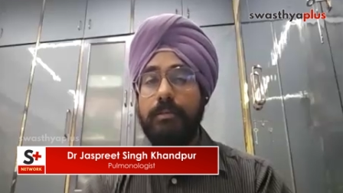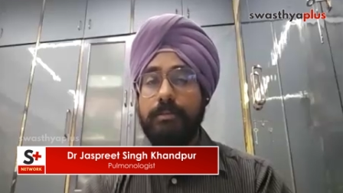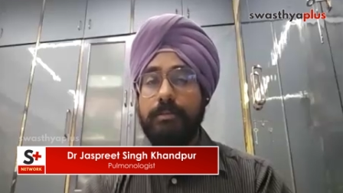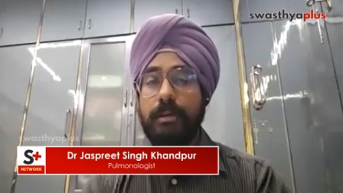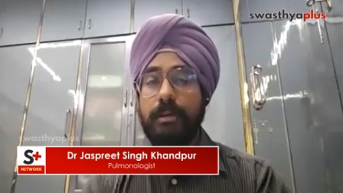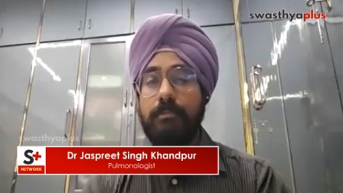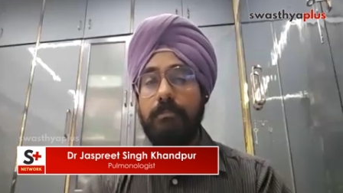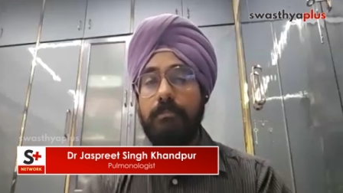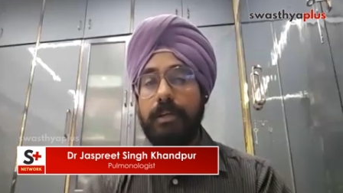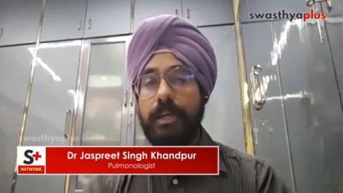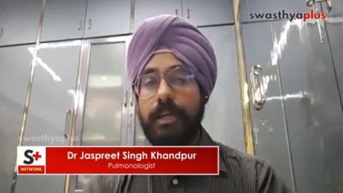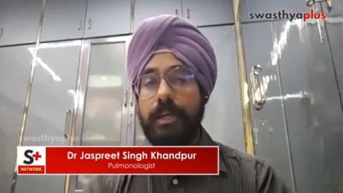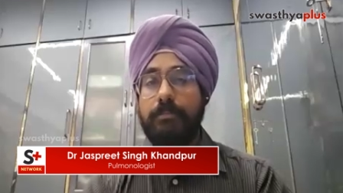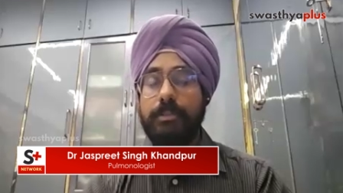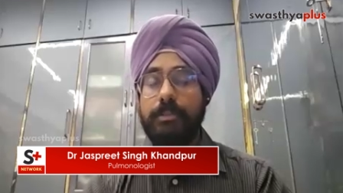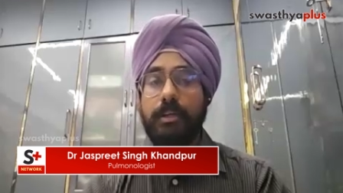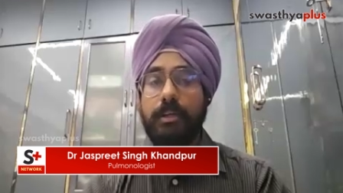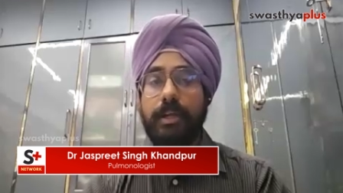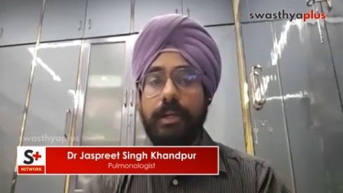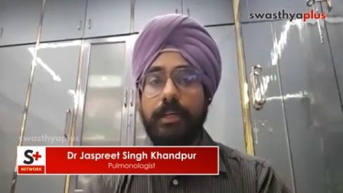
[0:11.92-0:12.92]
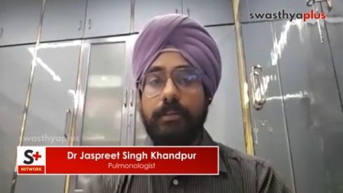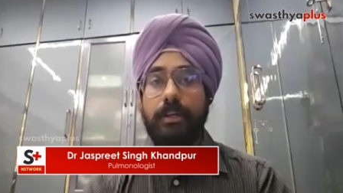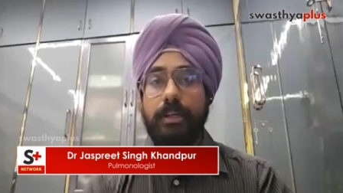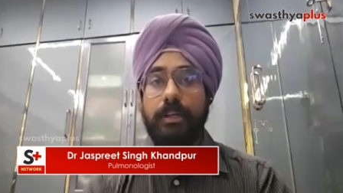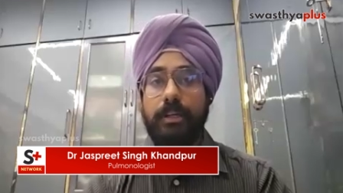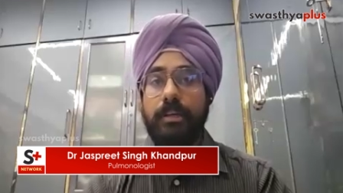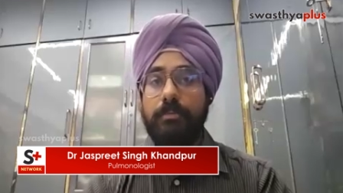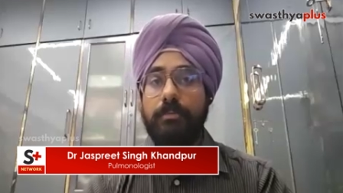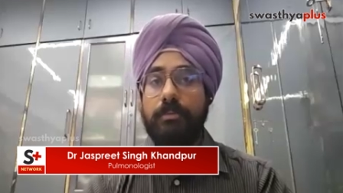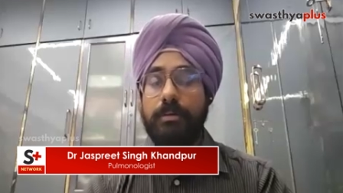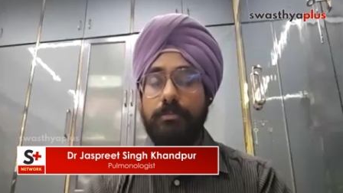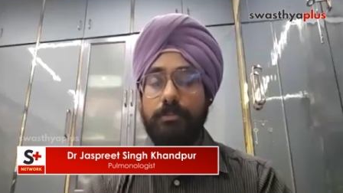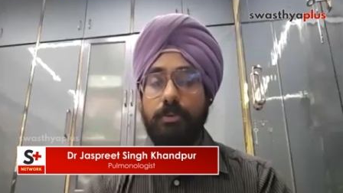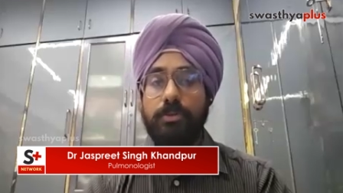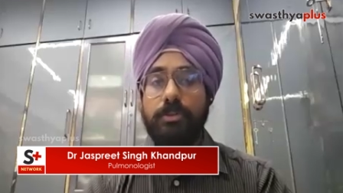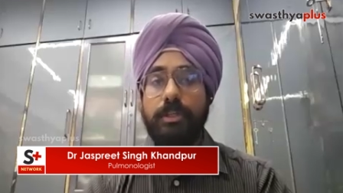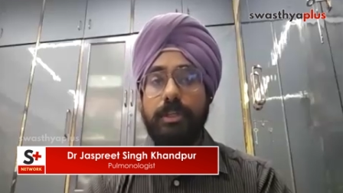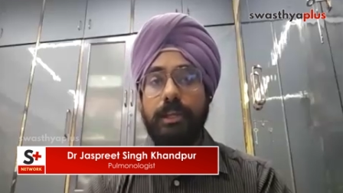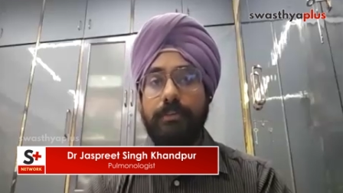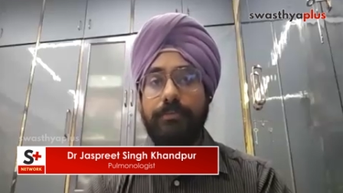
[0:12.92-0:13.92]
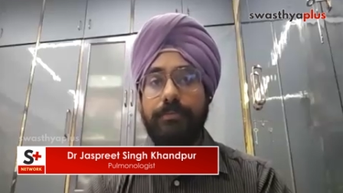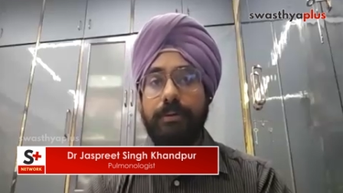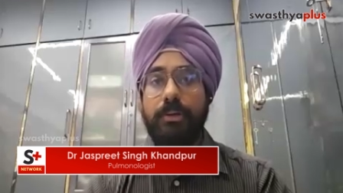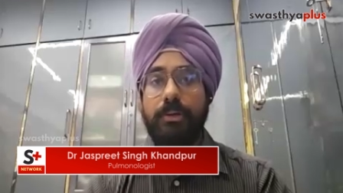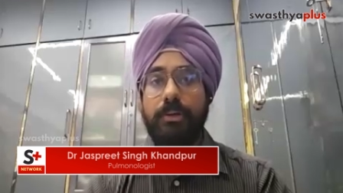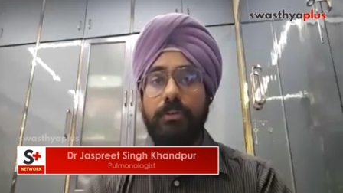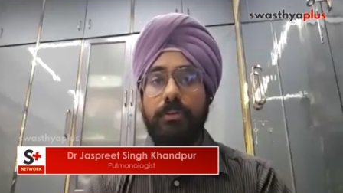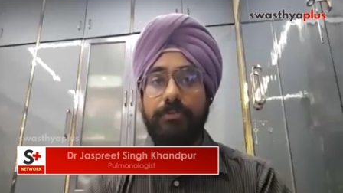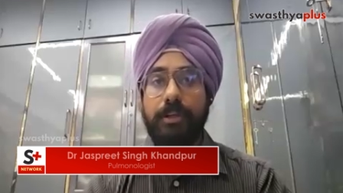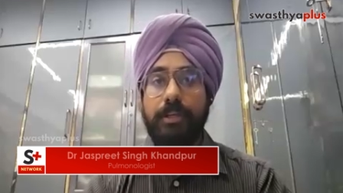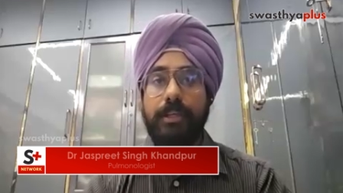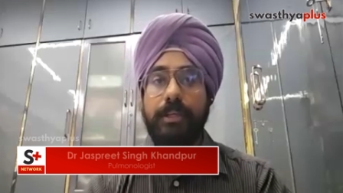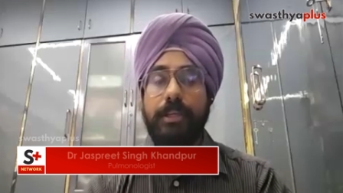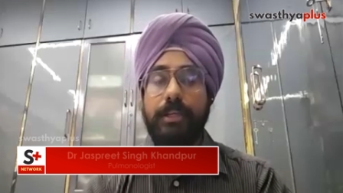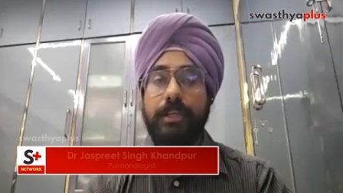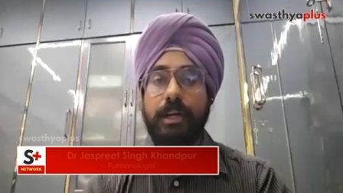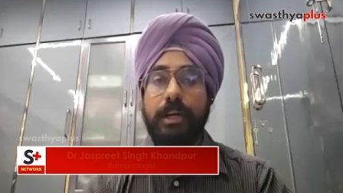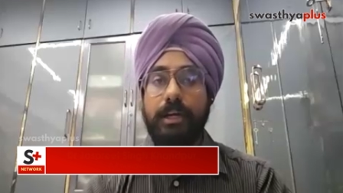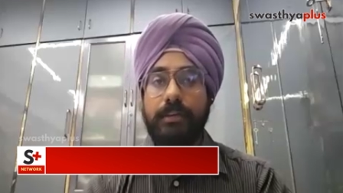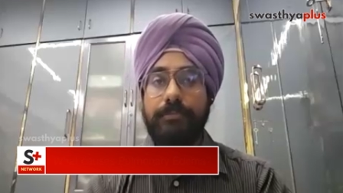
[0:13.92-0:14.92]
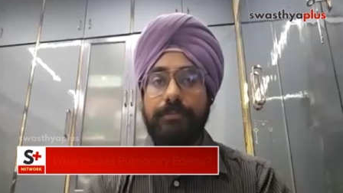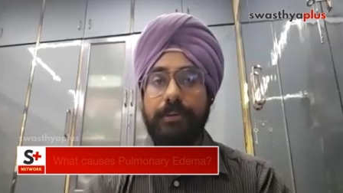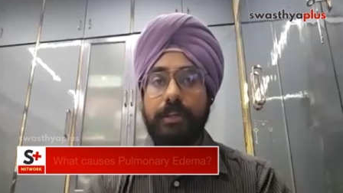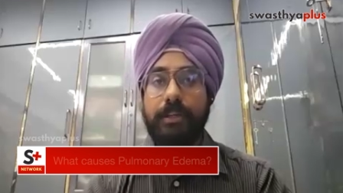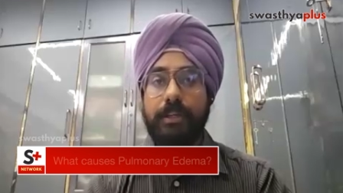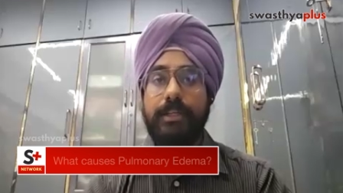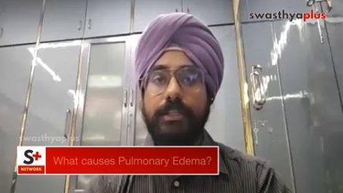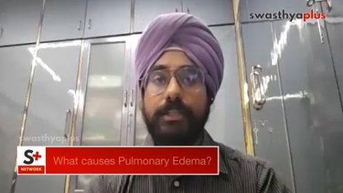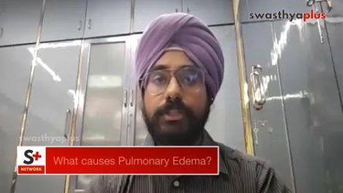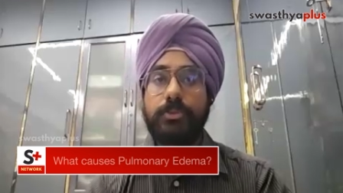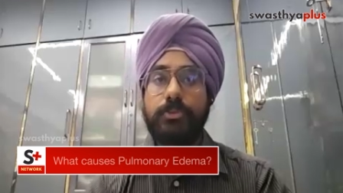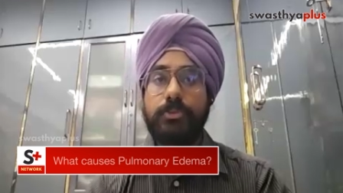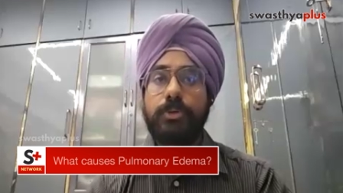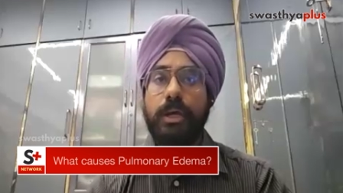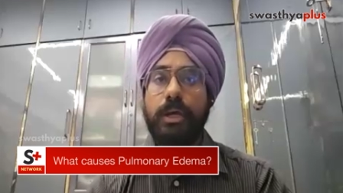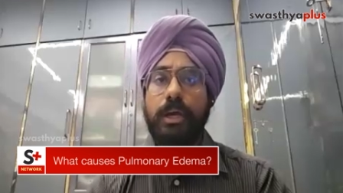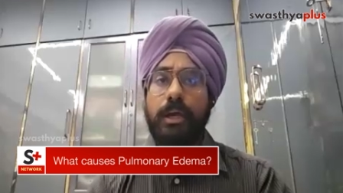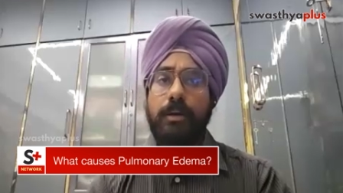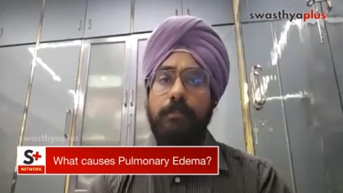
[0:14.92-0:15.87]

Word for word: sometimes right ventricular, but mostly left ventricular failure and cardiac failure leads to